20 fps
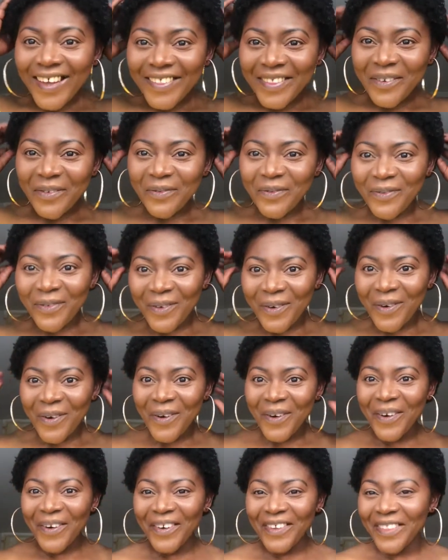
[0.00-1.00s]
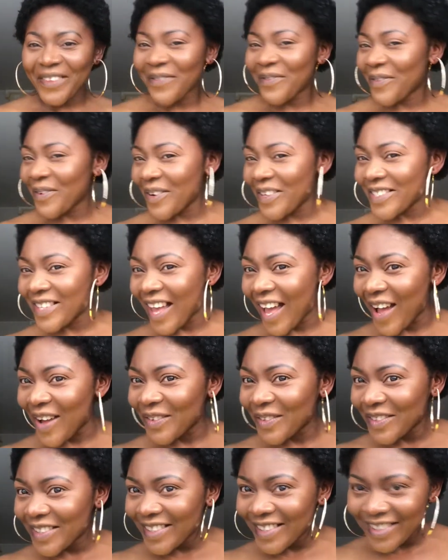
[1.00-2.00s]
the fro is
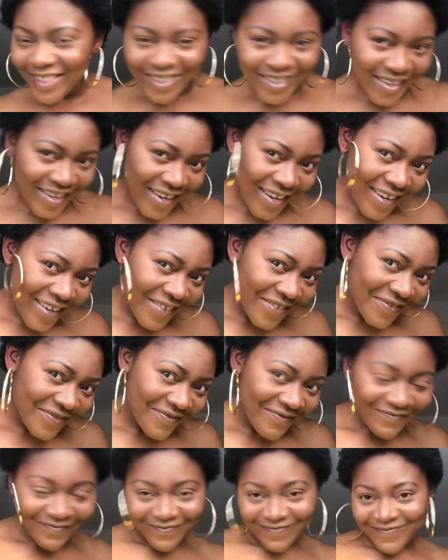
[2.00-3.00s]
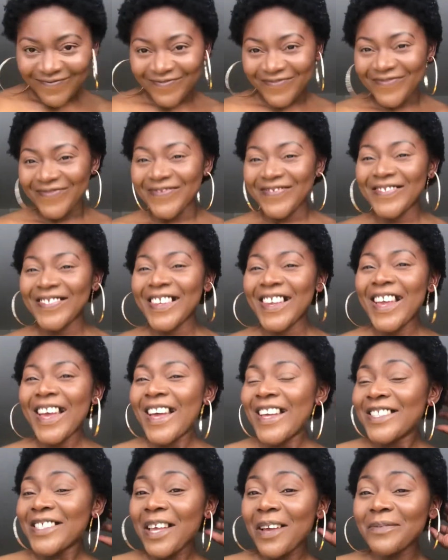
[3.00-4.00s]
out. So
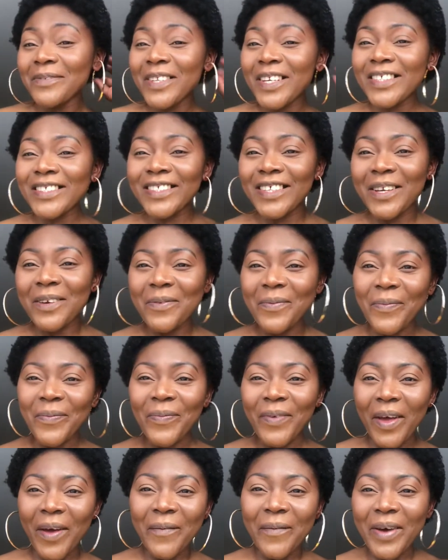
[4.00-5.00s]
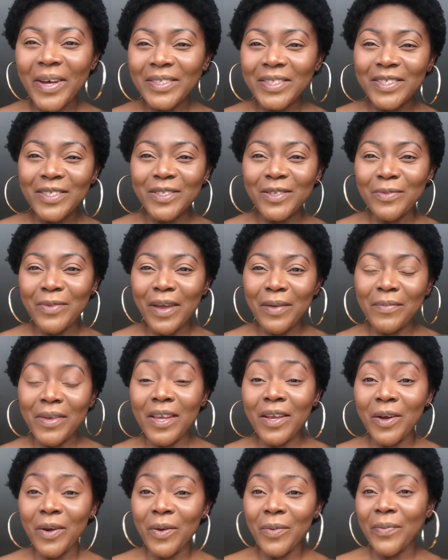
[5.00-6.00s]
I'm just about to do my
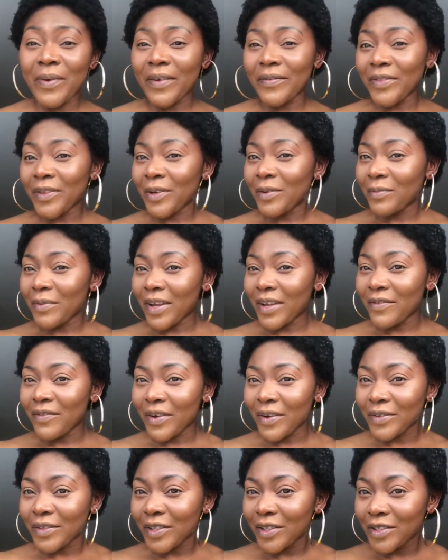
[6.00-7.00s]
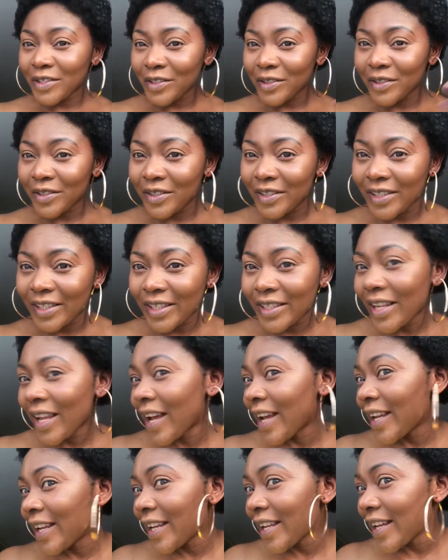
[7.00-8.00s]
makeup. I've done my foundation and
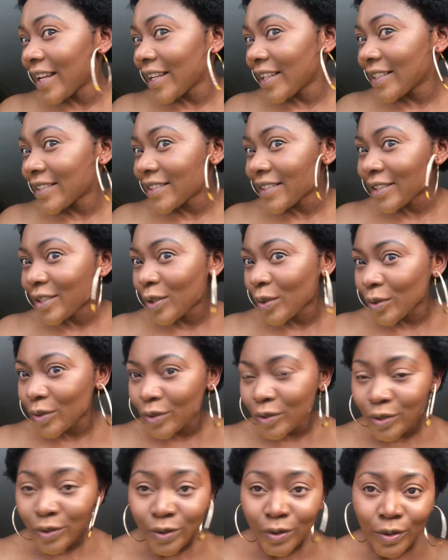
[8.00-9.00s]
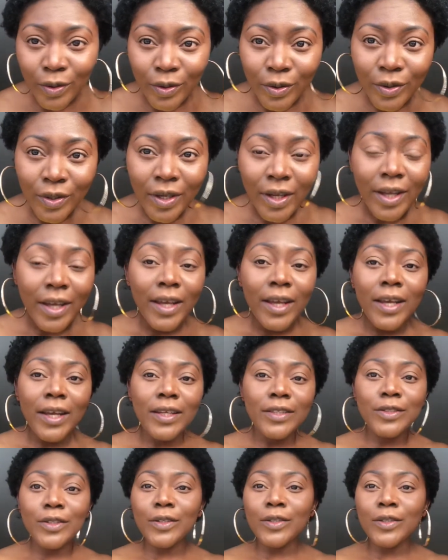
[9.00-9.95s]
highlight and contour and